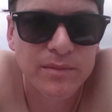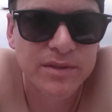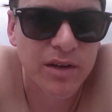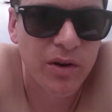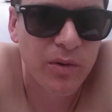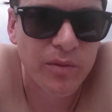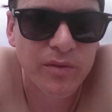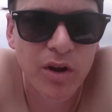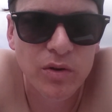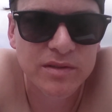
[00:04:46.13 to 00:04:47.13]
So
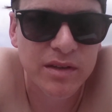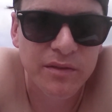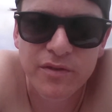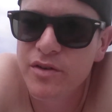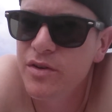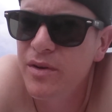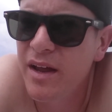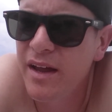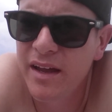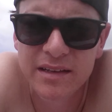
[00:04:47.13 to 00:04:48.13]
no sleep for 2
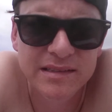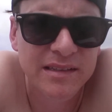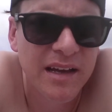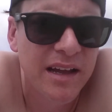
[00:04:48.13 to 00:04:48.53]
days,